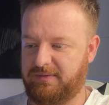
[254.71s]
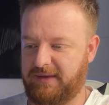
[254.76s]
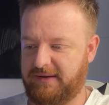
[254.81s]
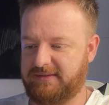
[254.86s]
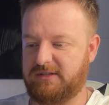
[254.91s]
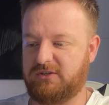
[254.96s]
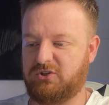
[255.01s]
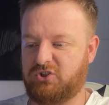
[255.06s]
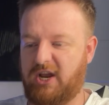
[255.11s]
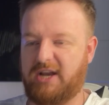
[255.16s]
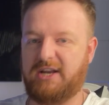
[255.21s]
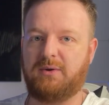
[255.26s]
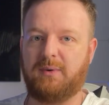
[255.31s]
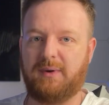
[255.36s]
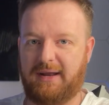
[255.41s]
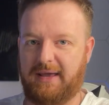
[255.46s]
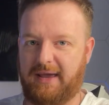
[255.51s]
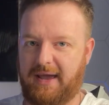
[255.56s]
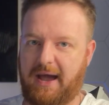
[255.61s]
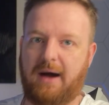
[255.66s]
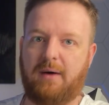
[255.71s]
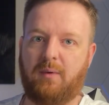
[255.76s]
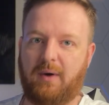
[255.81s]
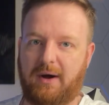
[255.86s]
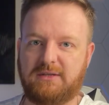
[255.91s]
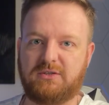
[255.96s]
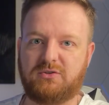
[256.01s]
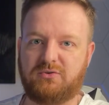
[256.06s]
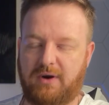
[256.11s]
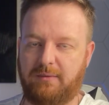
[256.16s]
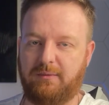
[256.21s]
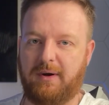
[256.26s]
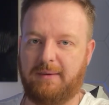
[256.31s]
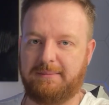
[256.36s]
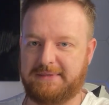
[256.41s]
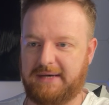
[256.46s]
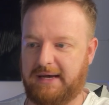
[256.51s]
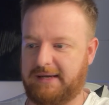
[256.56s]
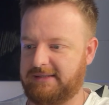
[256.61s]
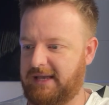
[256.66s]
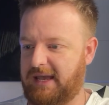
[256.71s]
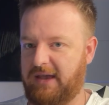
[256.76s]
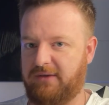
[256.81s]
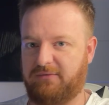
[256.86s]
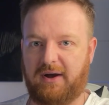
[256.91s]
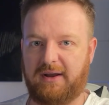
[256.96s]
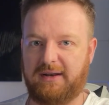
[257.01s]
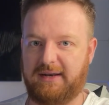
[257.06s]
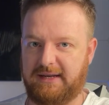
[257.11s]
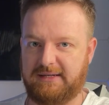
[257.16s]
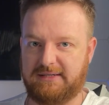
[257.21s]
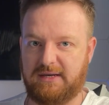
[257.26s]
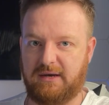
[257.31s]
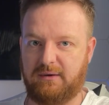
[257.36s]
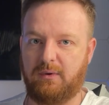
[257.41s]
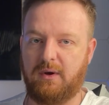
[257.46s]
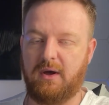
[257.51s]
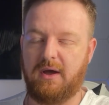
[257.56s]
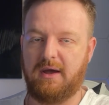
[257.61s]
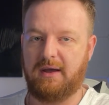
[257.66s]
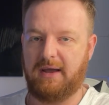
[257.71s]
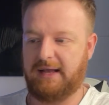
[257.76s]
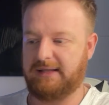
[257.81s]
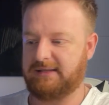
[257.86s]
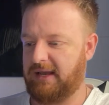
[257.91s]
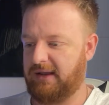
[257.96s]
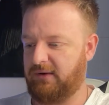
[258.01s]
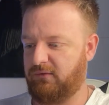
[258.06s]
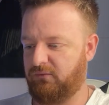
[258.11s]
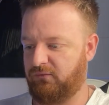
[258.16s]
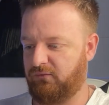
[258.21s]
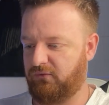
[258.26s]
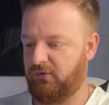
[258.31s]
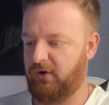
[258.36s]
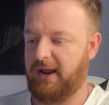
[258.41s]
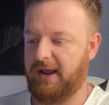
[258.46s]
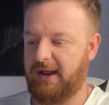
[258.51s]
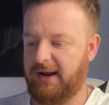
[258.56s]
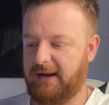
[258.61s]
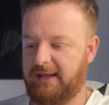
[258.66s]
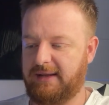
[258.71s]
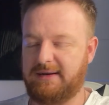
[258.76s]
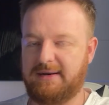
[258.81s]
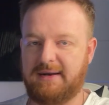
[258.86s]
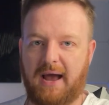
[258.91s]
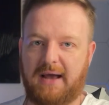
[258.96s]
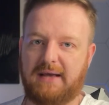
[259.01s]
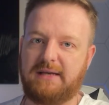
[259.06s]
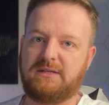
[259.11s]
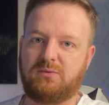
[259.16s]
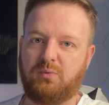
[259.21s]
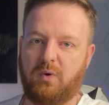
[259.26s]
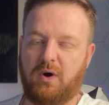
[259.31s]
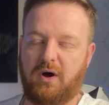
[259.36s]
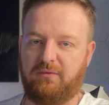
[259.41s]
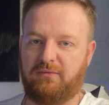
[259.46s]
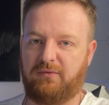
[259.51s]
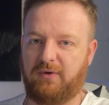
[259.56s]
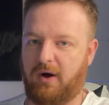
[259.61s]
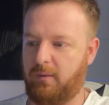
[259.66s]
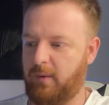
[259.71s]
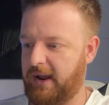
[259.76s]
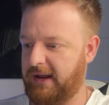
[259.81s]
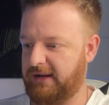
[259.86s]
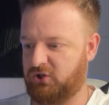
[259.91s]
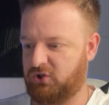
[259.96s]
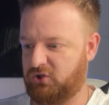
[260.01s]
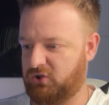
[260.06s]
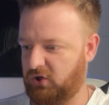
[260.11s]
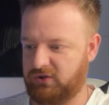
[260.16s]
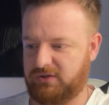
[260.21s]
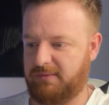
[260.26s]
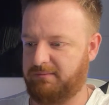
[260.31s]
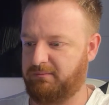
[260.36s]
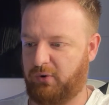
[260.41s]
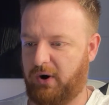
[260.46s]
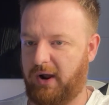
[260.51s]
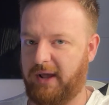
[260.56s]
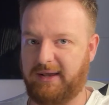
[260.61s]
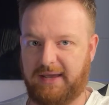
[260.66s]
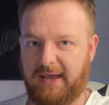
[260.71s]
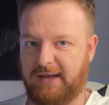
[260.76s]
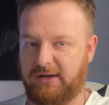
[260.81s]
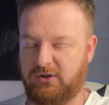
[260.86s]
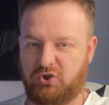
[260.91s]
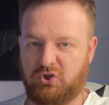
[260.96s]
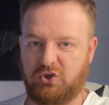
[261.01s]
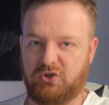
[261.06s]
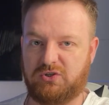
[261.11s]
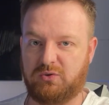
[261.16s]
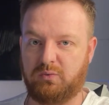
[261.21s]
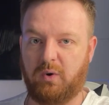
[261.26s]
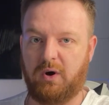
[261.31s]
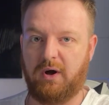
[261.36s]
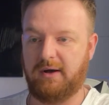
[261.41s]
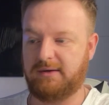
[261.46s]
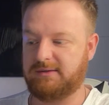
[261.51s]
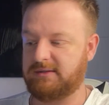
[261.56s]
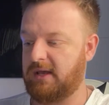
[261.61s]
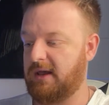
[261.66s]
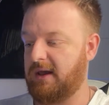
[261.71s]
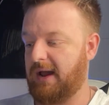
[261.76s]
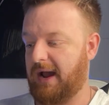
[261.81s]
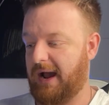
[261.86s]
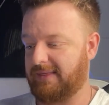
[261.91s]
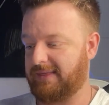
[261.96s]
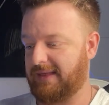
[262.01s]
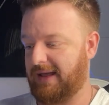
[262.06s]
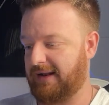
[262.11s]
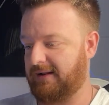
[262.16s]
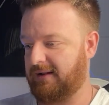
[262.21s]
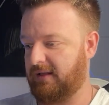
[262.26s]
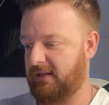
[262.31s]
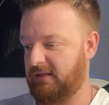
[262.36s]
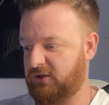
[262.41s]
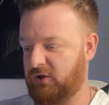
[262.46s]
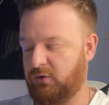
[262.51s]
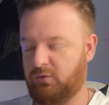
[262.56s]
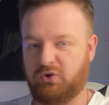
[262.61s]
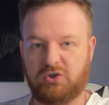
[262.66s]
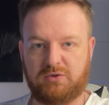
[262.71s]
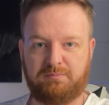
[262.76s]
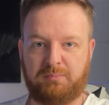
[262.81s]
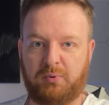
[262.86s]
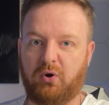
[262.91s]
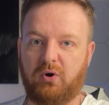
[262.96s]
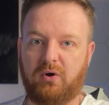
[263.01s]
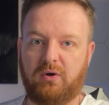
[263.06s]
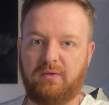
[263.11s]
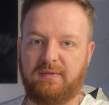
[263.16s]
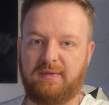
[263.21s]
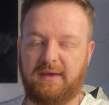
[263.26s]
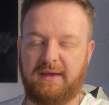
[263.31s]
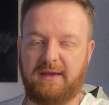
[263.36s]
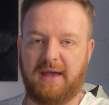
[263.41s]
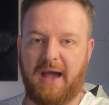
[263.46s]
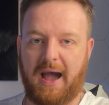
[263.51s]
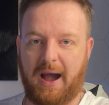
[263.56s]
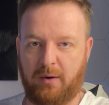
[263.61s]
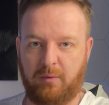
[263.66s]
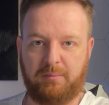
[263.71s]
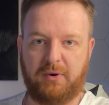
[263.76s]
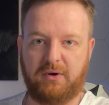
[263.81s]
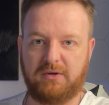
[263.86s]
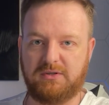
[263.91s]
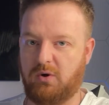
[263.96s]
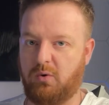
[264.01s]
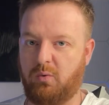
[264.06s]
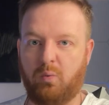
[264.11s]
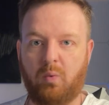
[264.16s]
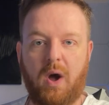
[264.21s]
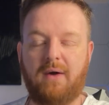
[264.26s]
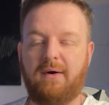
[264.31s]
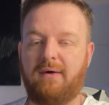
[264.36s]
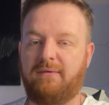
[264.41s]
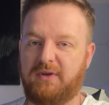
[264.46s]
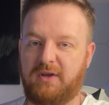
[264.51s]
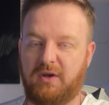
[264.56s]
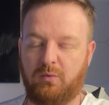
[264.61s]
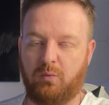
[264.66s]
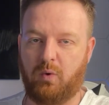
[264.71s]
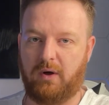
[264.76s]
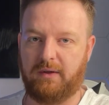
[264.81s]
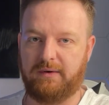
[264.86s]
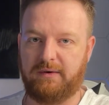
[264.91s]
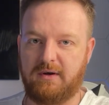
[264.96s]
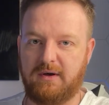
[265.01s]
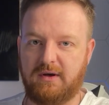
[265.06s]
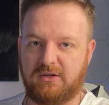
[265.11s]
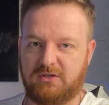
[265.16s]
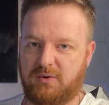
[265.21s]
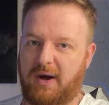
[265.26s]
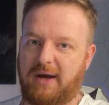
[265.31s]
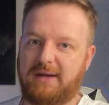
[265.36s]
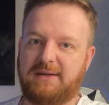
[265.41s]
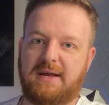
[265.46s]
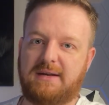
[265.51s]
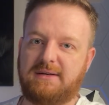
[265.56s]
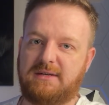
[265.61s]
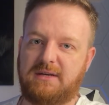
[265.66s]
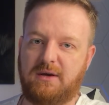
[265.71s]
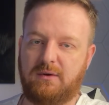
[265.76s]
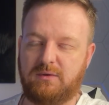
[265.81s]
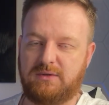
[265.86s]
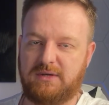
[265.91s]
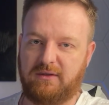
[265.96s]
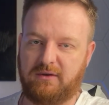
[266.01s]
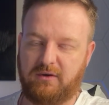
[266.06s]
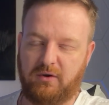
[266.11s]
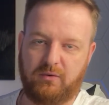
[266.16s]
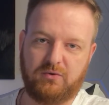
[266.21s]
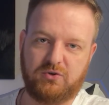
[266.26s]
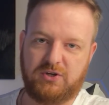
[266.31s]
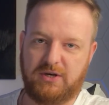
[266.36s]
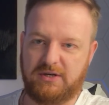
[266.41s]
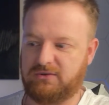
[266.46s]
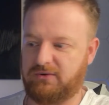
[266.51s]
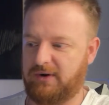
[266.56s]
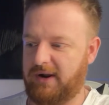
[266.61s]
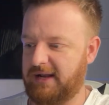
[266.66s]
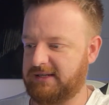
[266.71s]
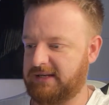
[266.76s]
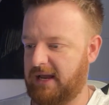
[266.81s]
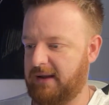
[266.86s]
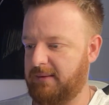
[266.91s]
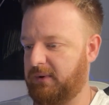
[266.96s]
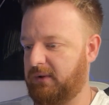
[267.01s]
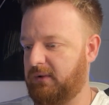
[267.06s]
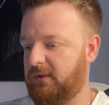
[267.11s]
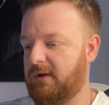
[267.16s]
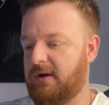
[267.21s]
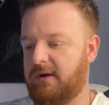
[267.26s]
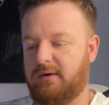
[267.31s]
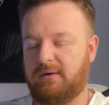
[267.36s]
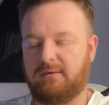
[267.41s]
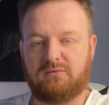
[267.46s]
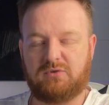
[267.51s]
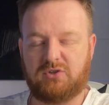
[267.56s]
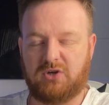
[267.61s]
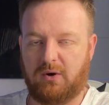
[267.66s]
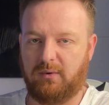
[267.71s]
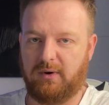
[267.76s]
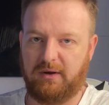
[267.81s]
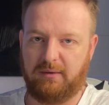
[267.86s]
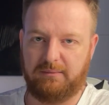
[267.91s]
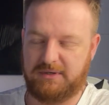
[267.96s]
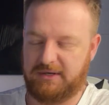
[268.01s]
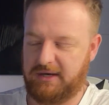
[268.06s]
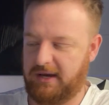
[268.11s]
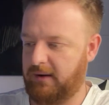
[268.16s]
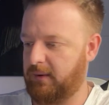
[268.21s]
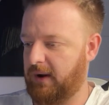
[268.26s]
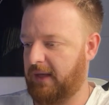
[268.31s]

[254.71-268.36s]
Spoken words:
This is genuinely how I scrape websites if I need to. It's a really nice workflow. It doesn't break, it just works. And then you just put the outputs wherever you want. So I tend to use either Google Sheets or Airtable, totally up to you.